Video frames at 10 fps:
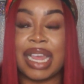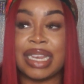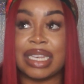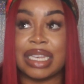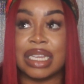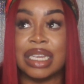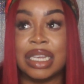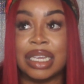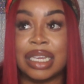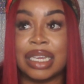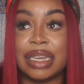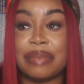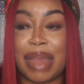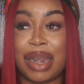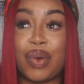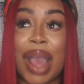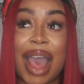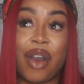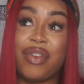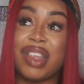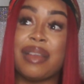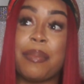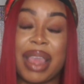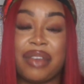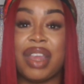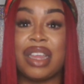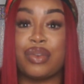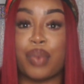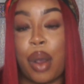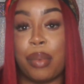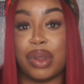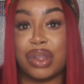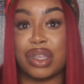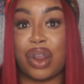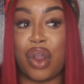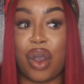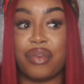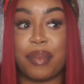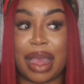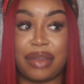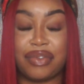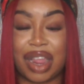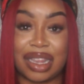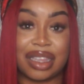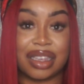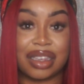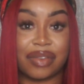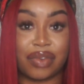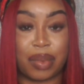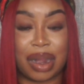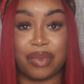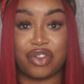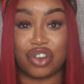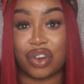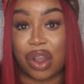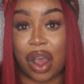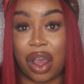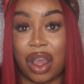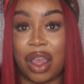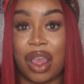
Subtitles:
And mental health is a big thing as well, because a lot of my friends from when I was younger